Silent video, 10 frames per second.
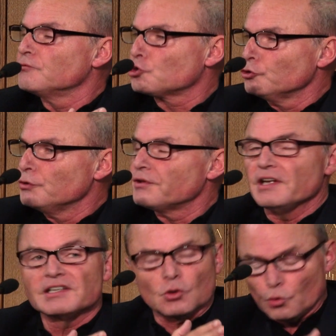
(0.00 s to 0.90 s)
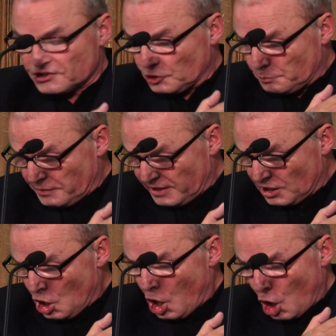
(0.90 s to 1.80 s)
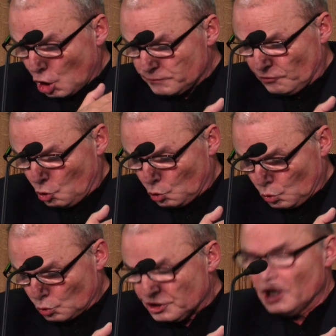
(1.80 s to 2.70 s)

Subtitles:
truth is also being overhauled.